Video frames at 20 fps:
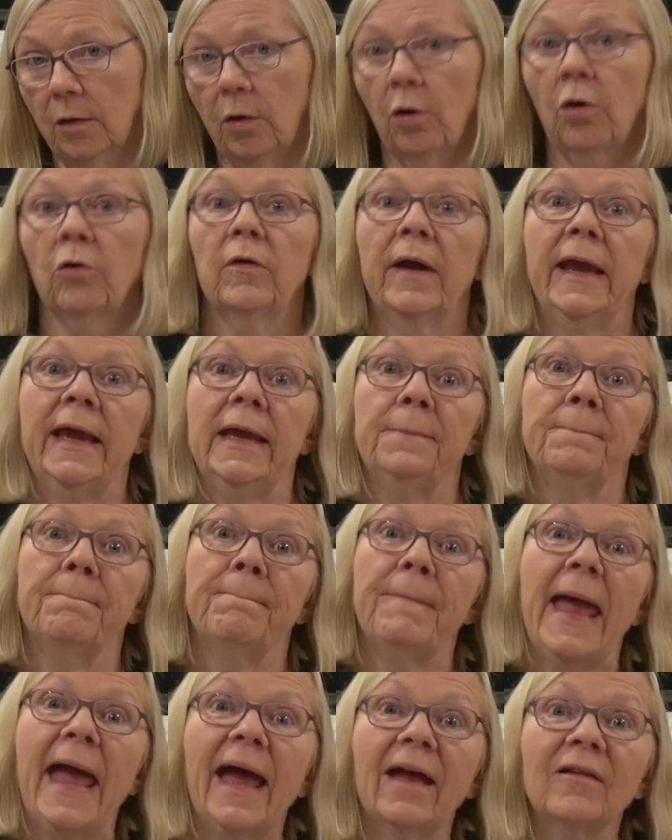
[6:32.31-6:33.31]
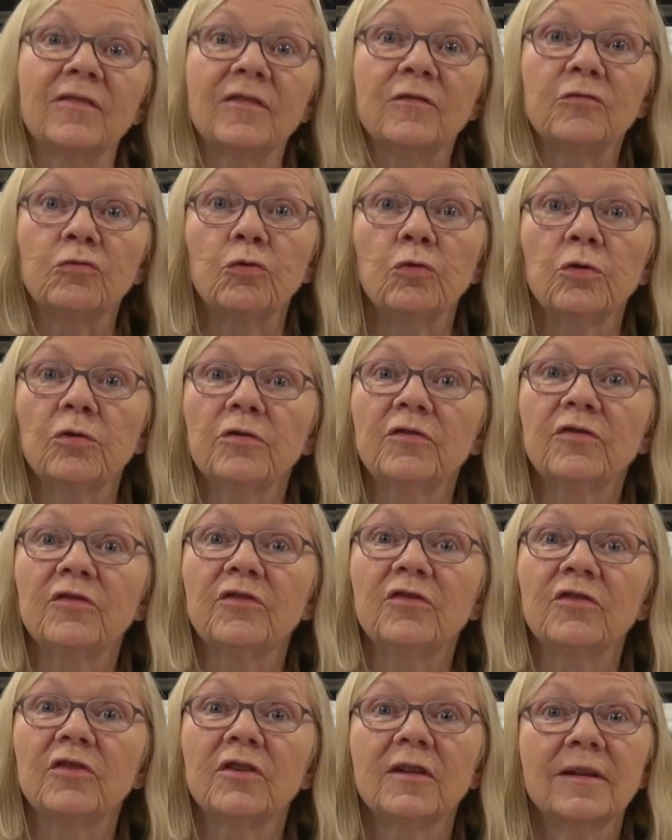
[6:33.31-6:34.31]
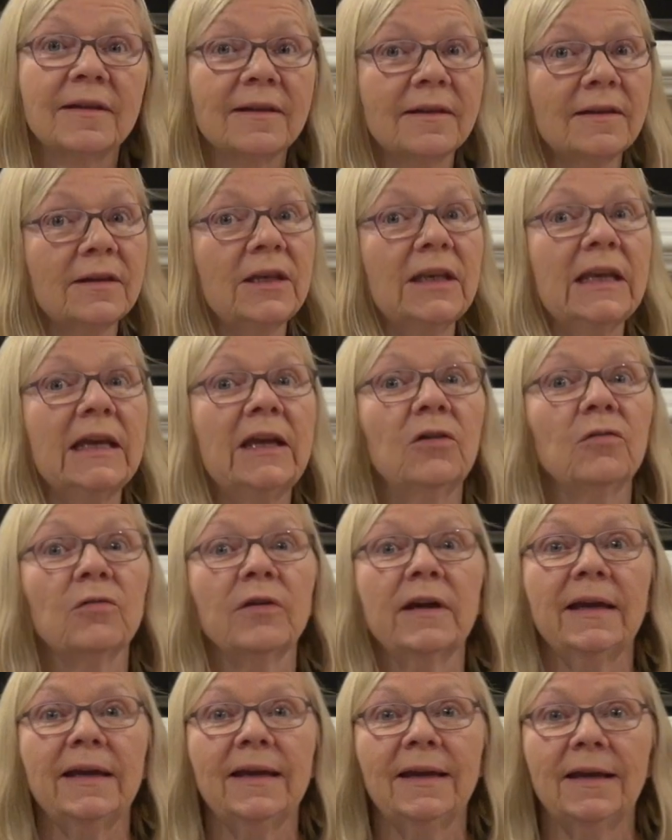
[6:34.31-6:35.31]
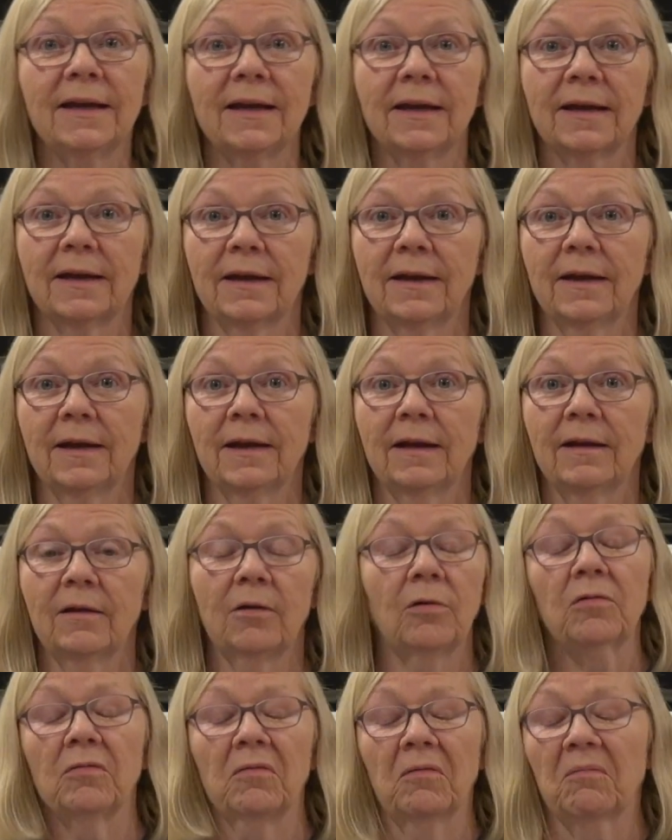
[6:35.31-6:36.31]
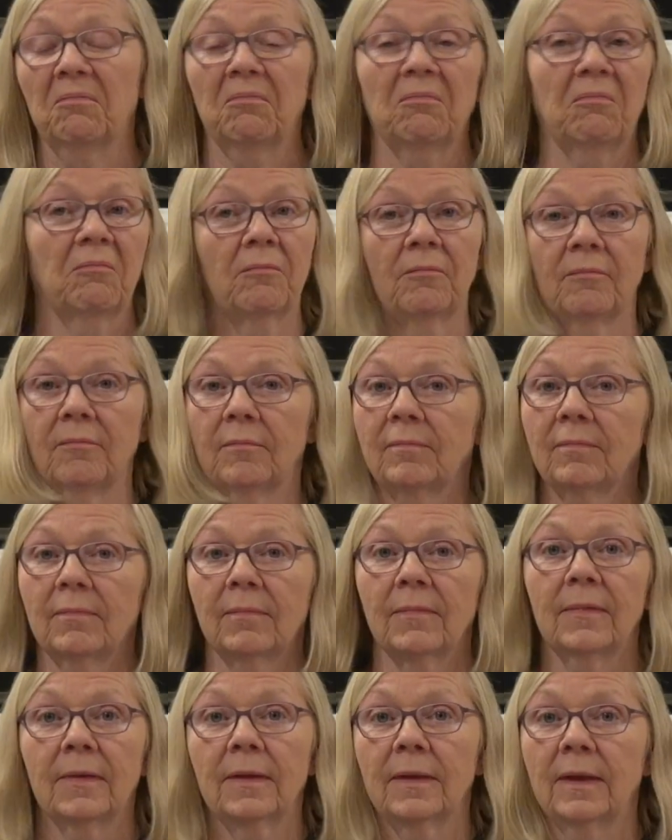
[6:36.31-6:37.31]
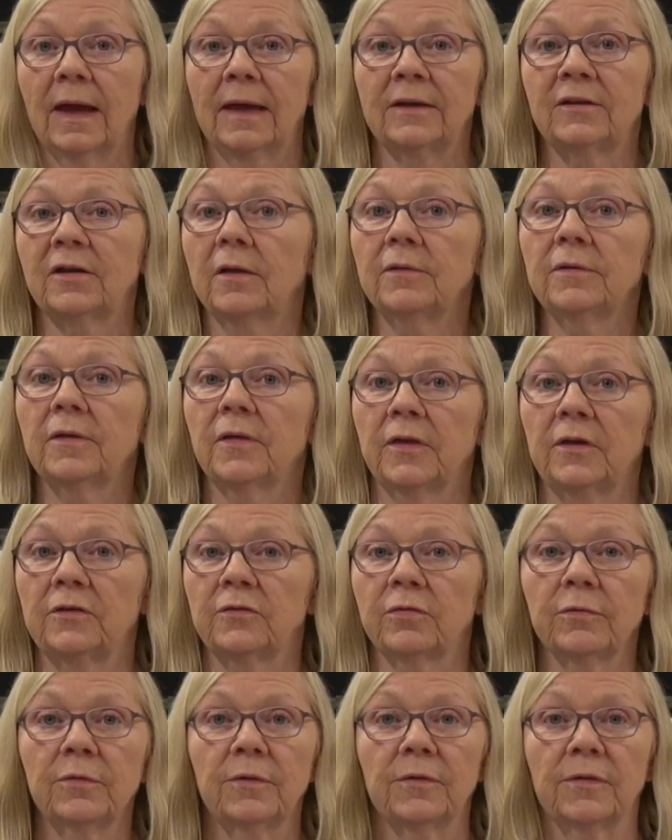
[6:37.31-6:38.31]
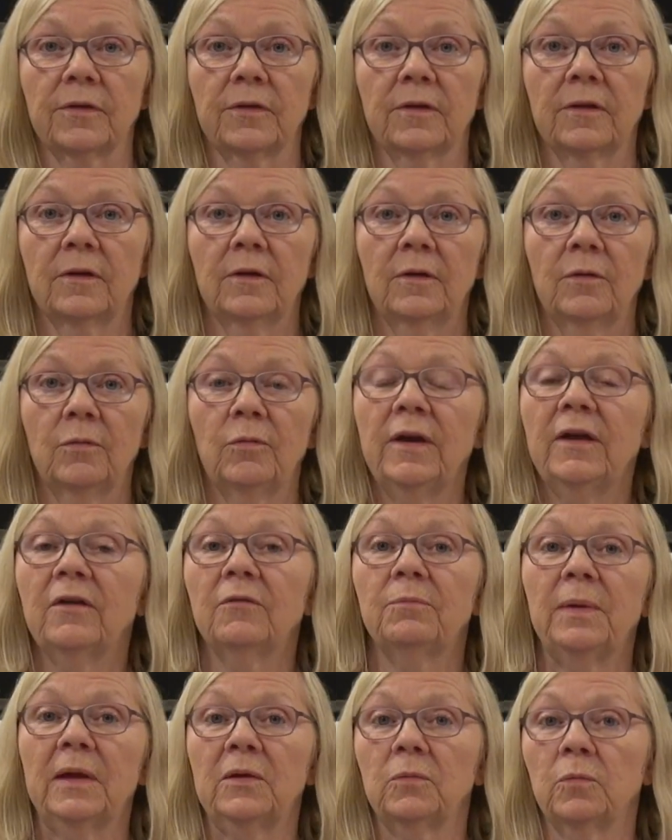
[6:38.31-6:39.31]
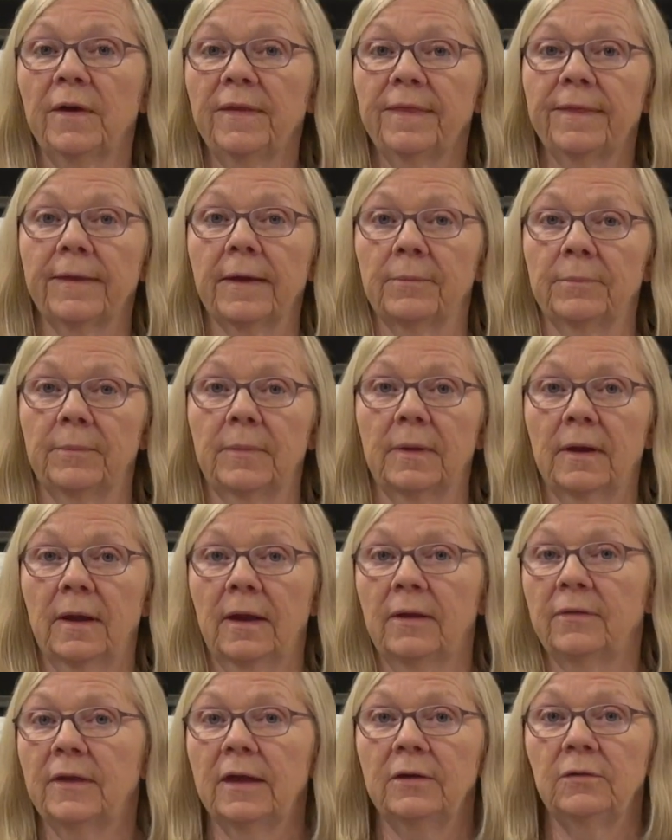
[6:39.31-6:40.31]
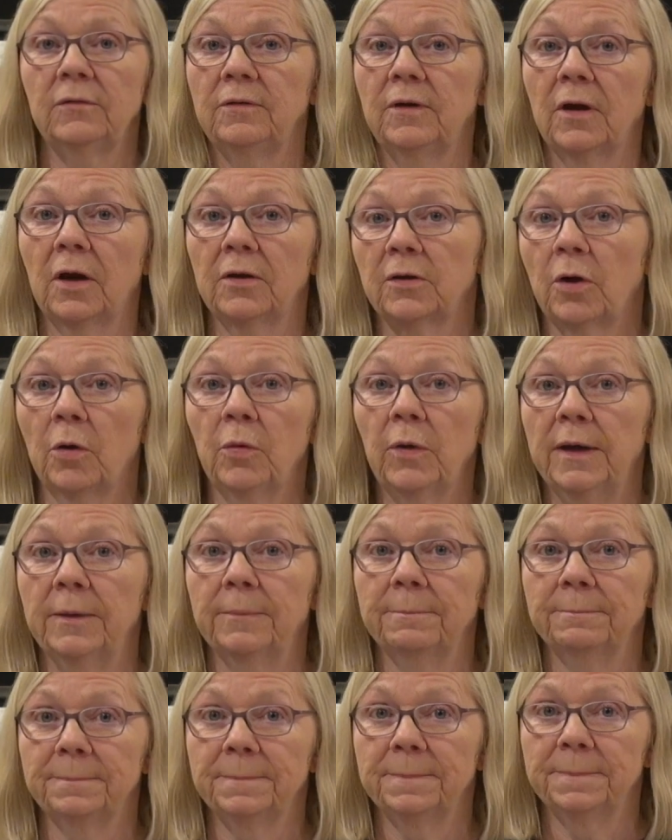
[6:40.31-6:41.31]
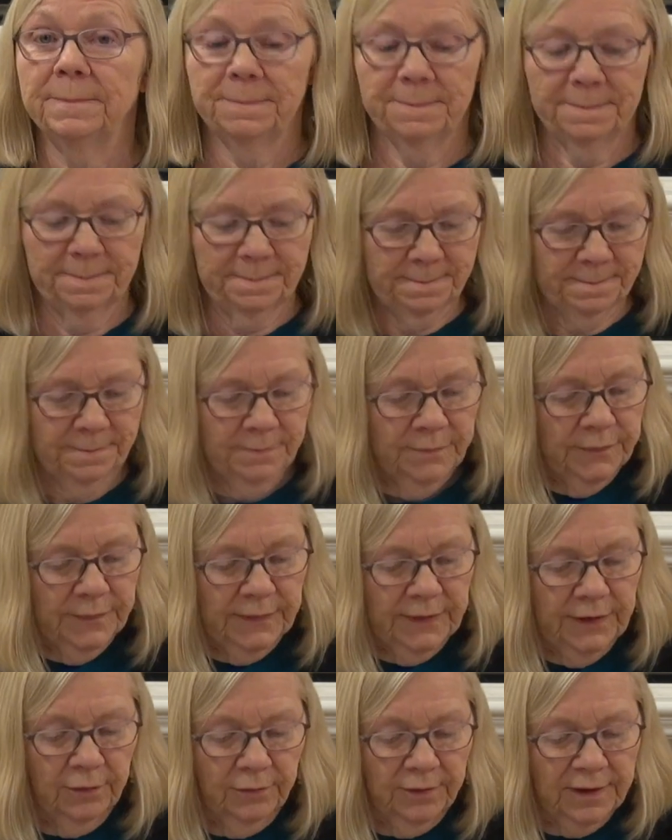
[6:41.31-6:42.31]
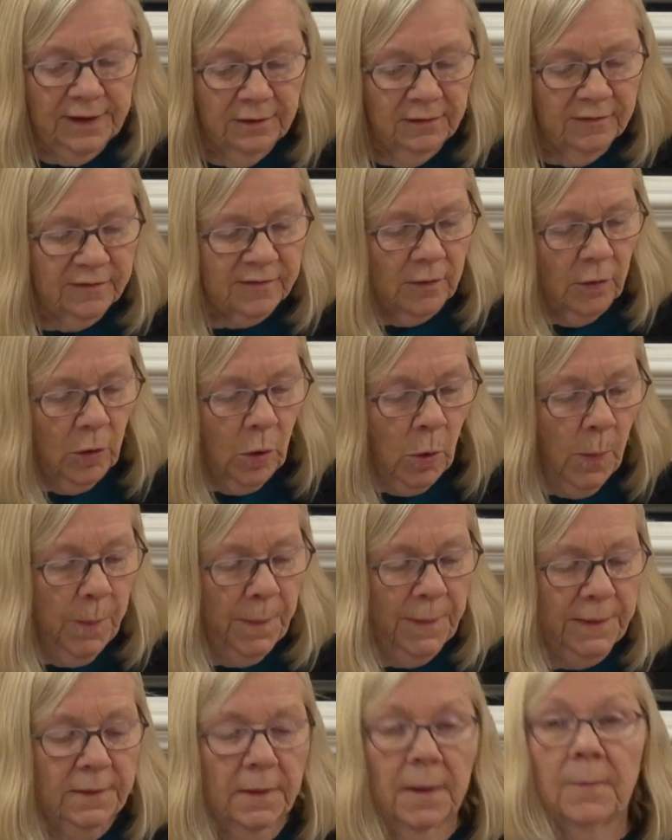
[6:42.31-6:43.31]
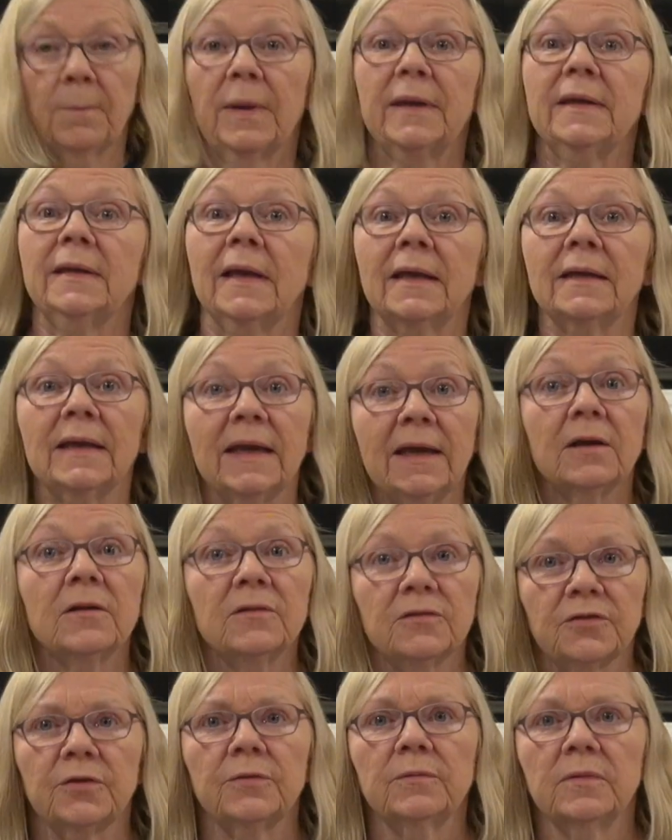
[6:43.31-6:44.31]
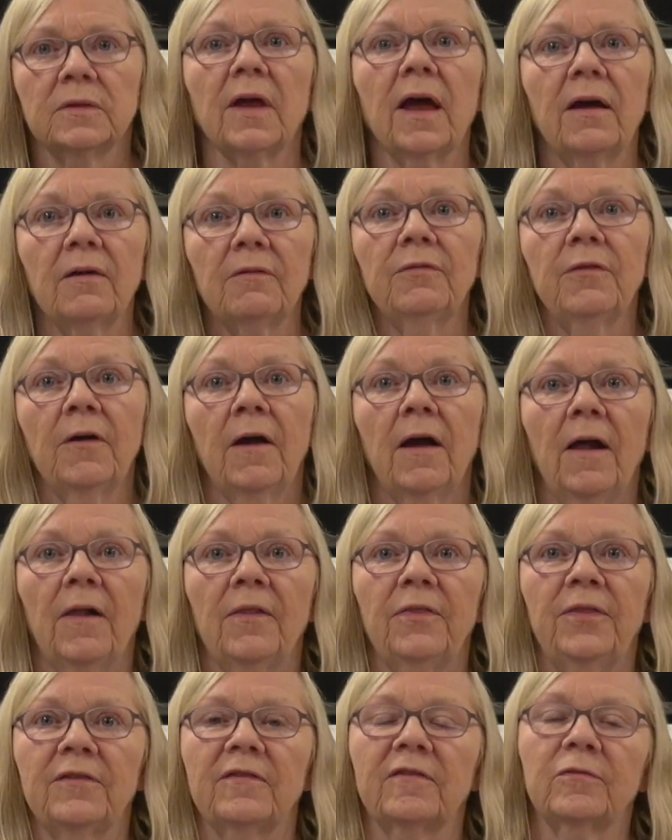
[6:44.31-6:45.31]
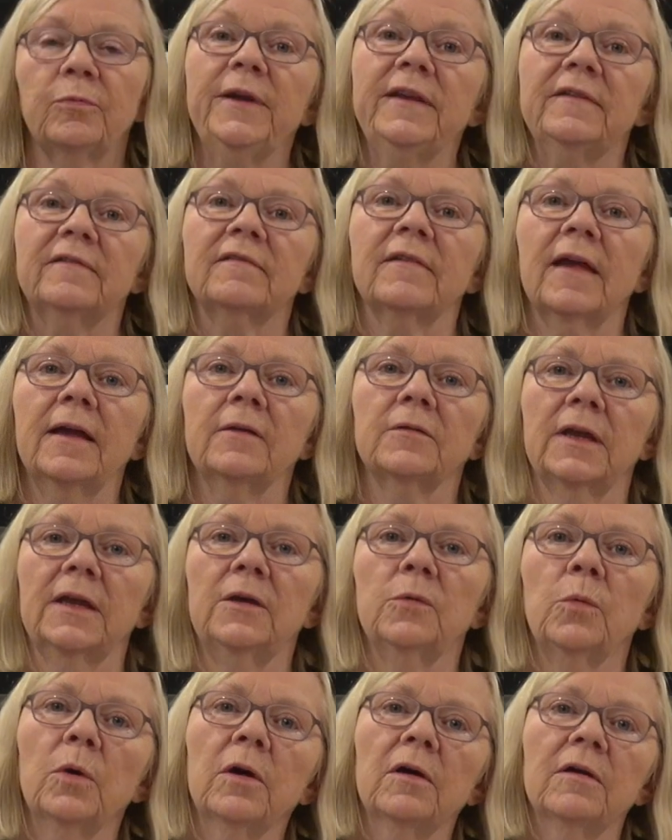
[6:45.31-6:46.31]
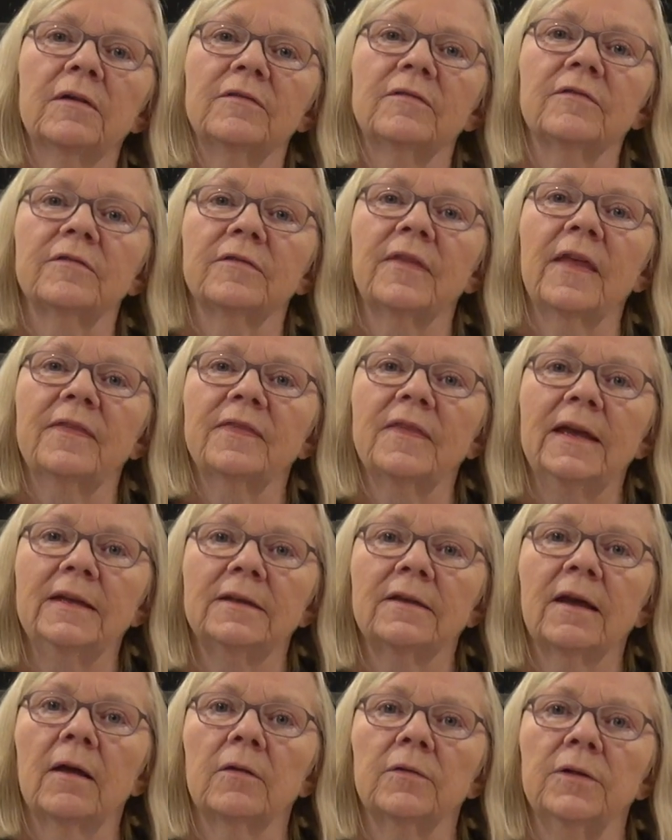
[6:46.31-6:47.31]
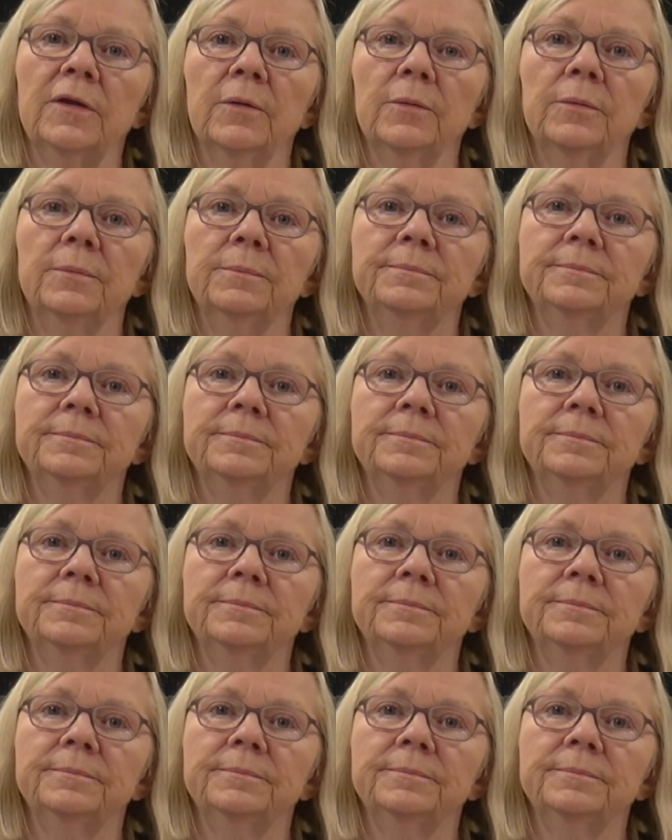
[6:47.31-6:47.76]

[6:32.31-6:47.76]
or a master's degree. Oh, I tell you the truth. We have been with them, and they do not know him. Your ears are open, but none hears. You love the sweet-sounding words that they tell you.